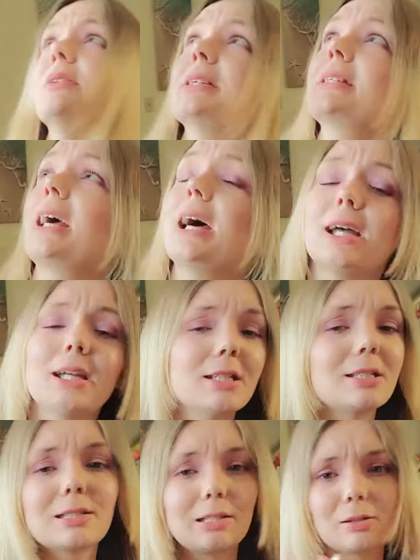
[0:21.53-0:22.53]
sky. It's,
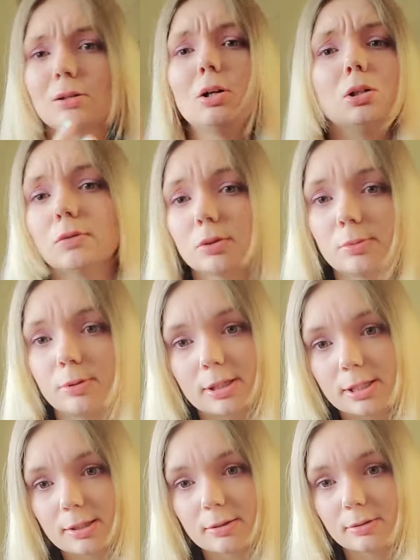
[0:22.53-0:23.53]
they're all over the place.